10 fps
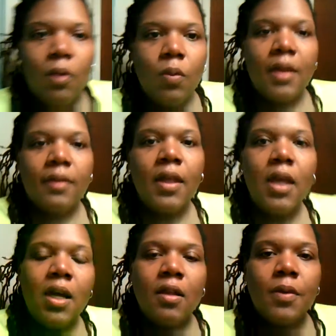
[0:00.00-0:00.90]
with
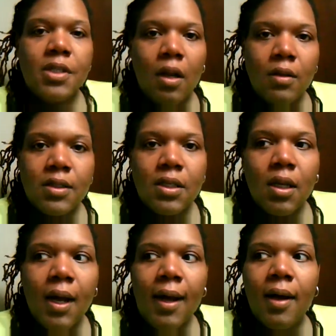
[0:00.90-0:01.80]
the results.
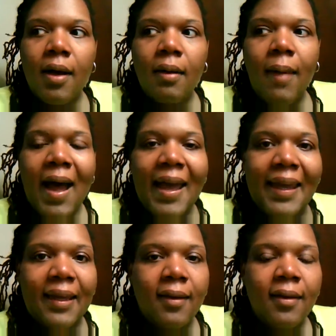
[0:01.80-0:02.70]
I